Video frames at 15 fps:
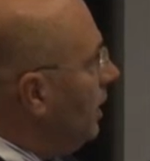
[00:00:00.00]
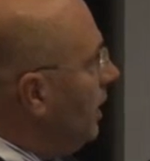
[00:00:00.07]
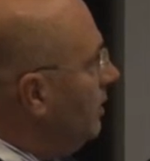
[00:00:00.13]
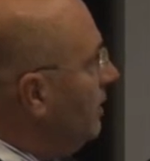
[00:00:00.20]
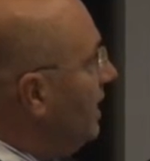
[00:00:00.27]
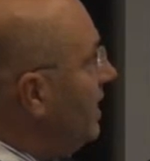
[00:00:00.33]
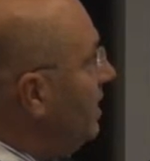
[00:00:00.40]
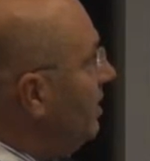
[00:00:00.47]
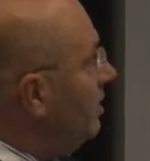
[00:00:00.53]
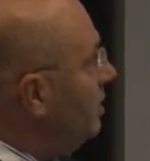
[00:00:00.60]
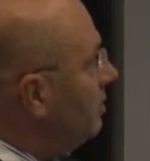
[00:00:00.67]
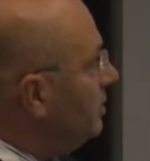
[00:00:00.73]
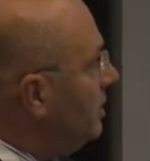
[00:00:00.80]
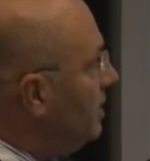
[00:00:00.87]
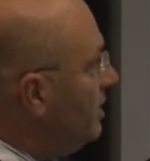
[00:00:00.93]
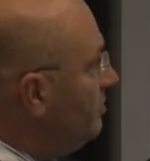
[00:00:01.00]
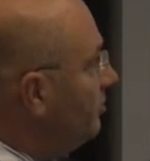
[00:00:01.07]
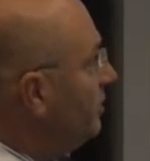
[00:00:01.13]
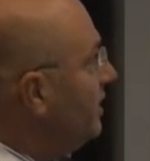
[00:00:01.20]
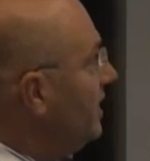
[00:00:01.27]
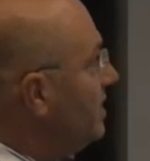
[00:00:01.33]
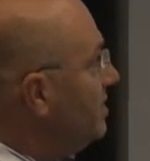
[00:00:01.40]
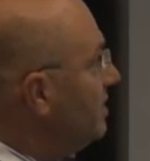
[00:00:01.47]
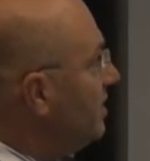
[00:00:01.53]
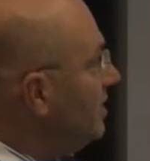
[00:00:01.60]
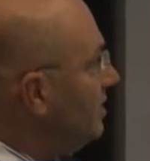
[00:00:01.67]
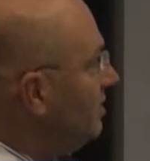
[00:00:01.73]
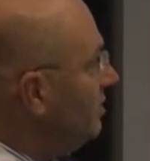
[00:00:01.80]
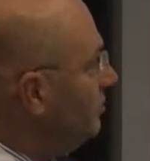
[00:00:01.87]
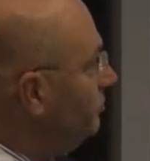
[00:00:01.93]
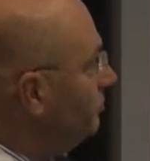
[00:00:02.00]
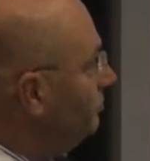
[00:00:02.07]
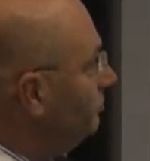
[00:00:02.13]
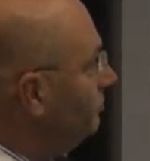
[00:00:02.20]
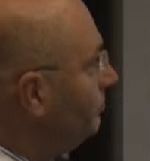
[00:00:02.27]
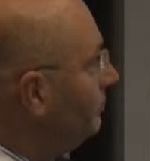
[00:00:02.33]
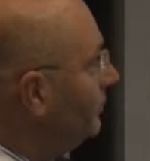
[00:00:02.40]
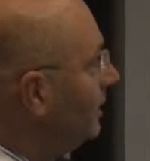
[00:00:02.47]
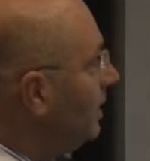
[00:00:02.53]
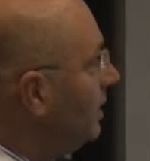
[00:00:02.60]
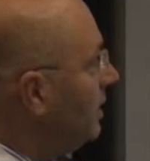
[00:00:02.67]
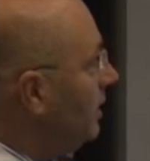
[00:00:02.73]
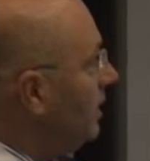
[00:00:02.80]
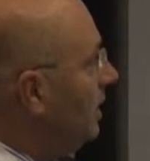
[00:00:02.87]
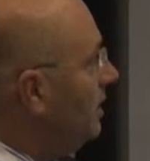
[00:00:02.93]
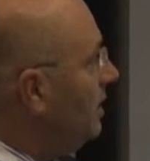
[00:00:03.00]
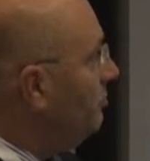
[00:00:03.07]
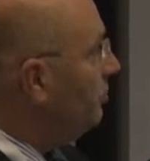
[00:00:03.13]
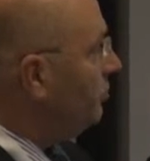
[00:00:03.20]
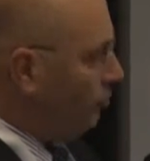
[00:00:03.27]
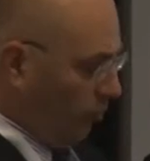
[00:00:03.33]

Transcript: And they deliver data in different